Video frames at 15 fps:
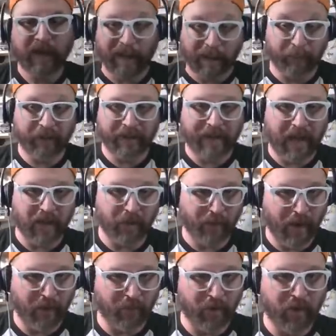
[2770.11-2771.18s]
it being
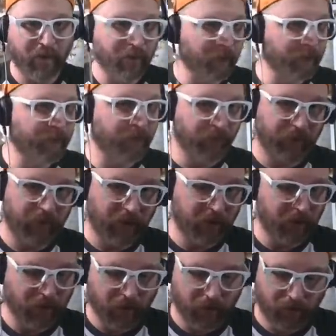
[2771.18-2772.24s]
Alabama, the
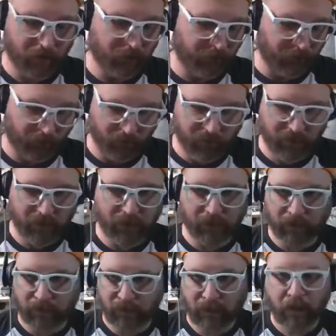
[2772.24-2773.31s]
15 year streak,
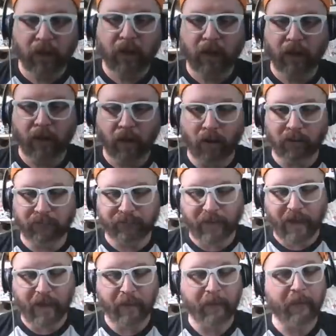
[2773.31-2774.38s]
and and but an extra that,